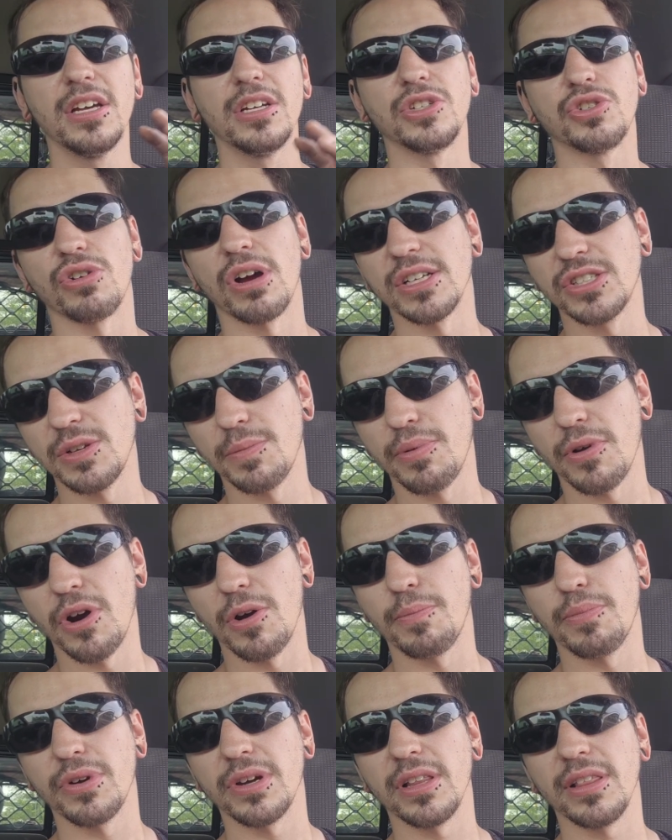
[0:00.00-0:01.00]
Dress
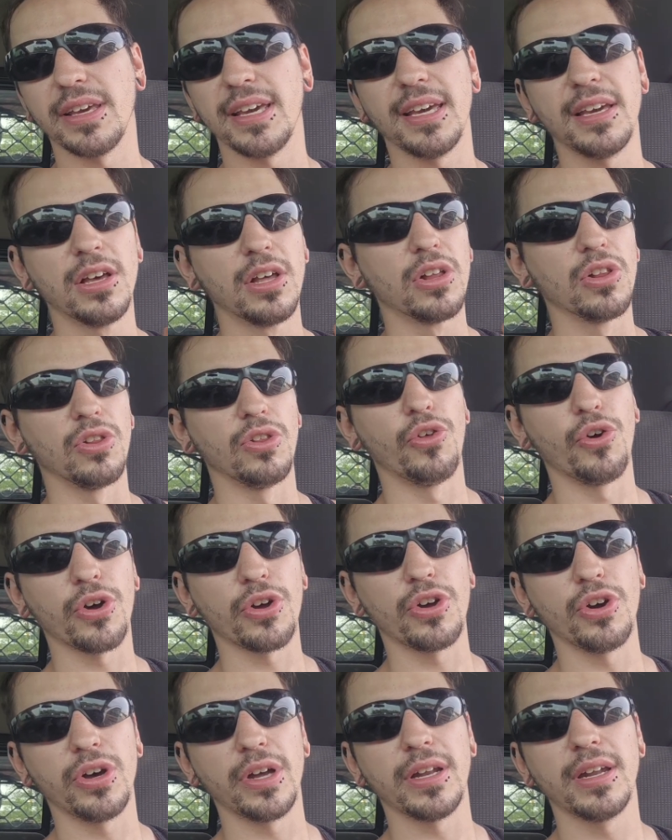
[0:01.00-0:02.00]
appropriately, look
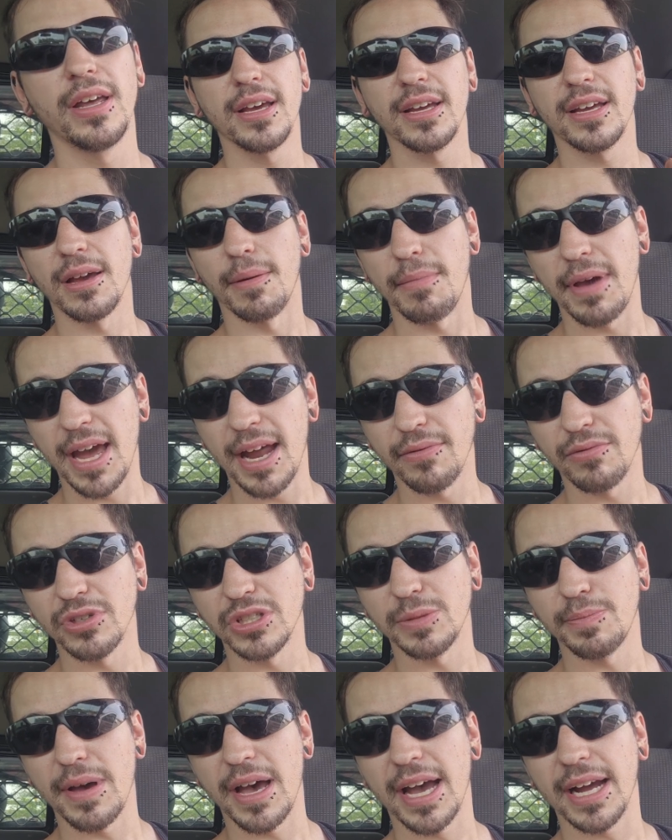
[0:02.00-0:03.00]
good, command
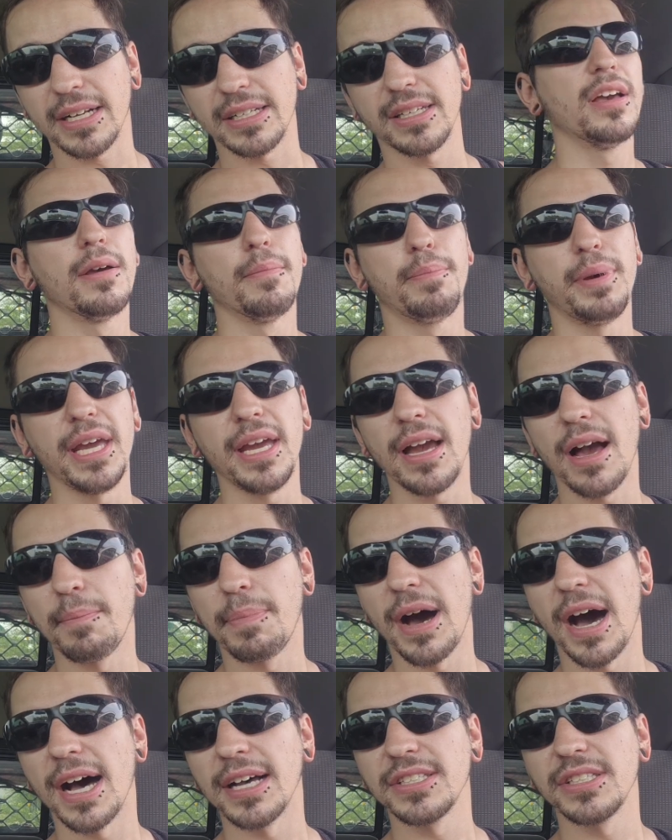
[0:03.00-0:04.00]
respect, be a
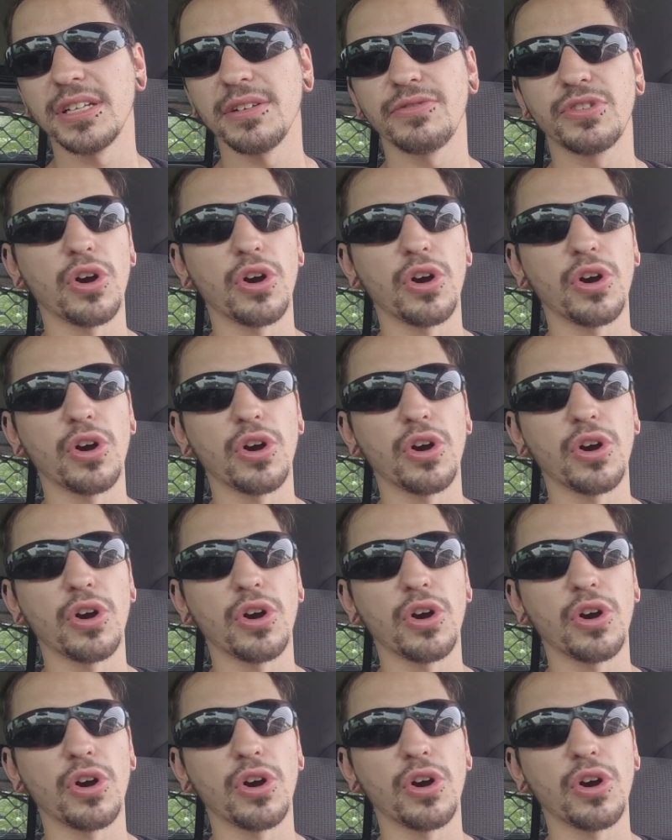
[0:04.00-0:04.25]
positive.